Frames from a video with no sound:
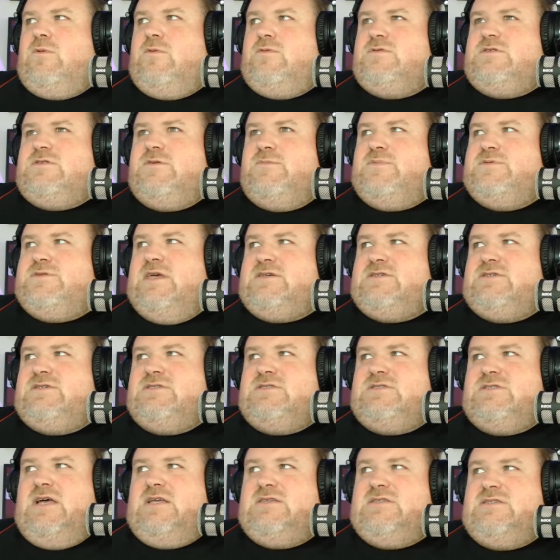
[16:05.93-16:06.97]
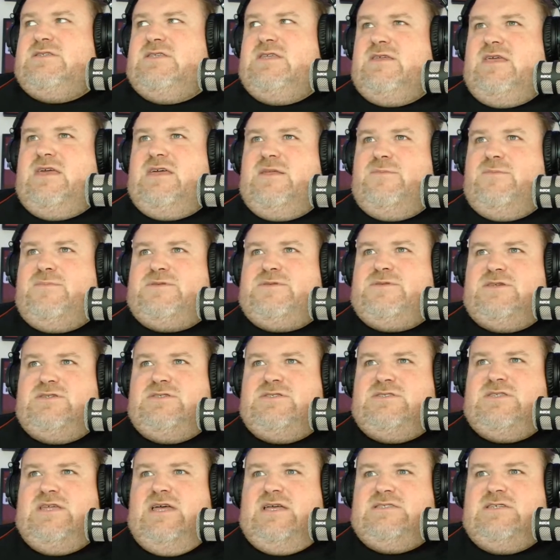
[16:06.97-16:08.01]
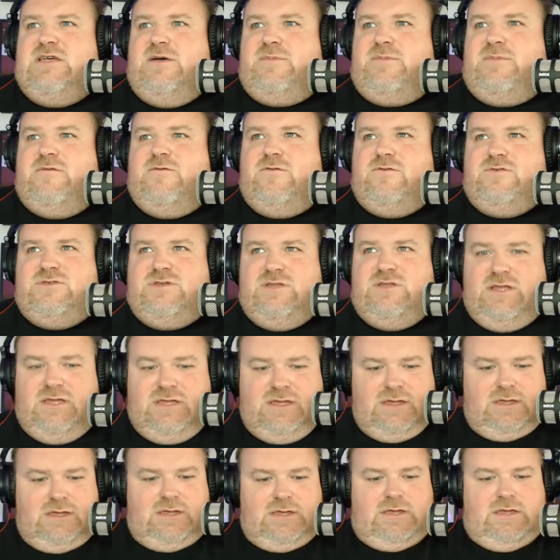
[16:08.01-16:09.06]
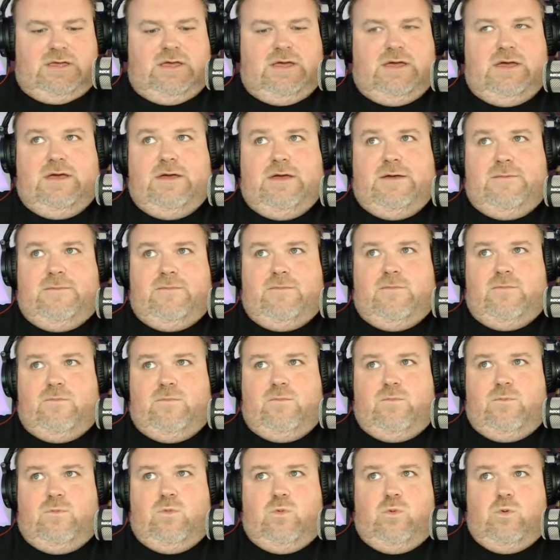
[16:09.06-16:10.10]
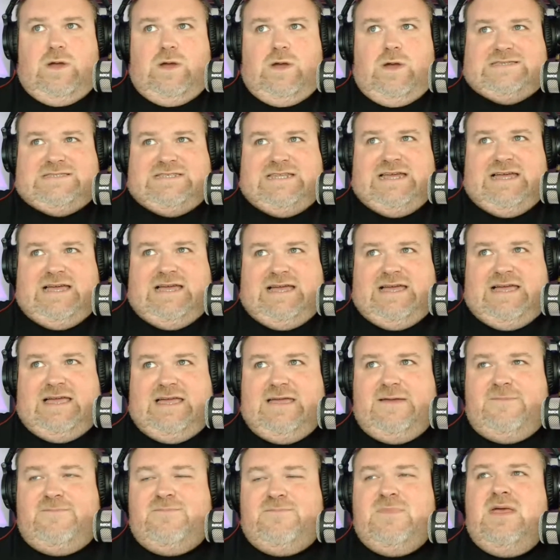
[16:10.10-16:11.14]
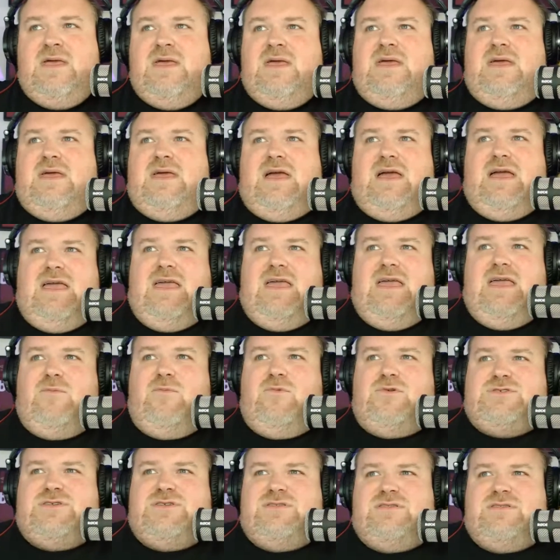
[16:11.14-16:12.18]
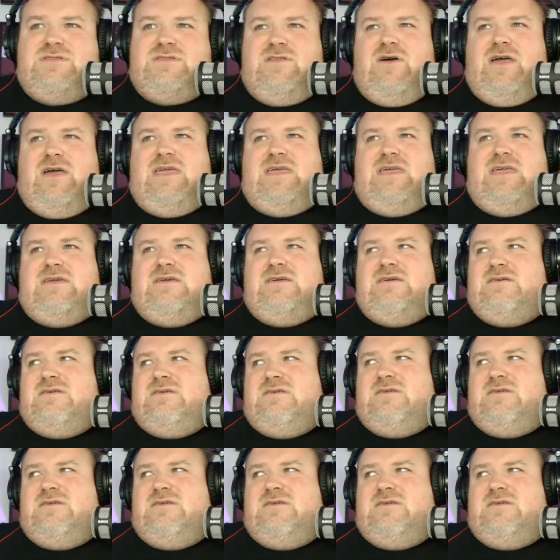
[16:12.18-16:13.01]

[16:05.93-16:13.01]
What was the possession stats? I didn't get the possession stats up, unfortunately. West Ham. It wasn't like...